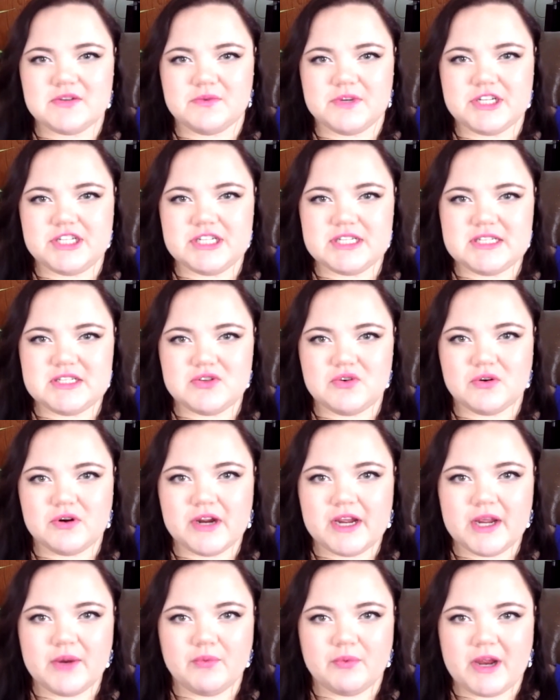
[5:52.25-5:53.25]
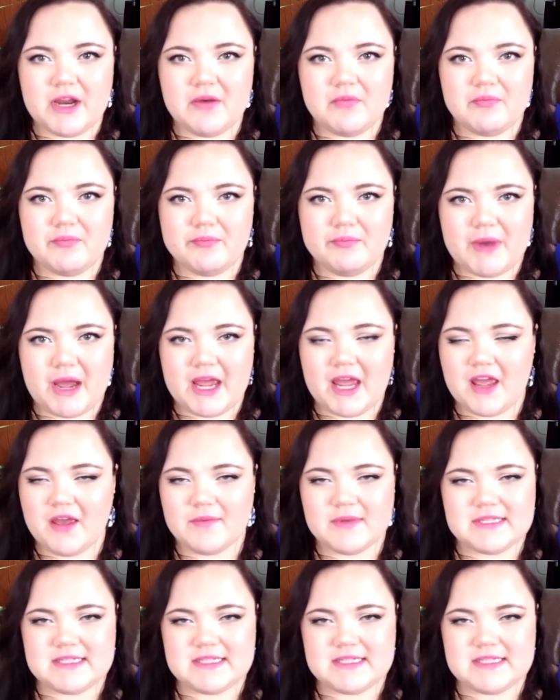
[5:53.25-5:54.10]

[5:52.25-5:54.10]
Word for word: to riches story written by him.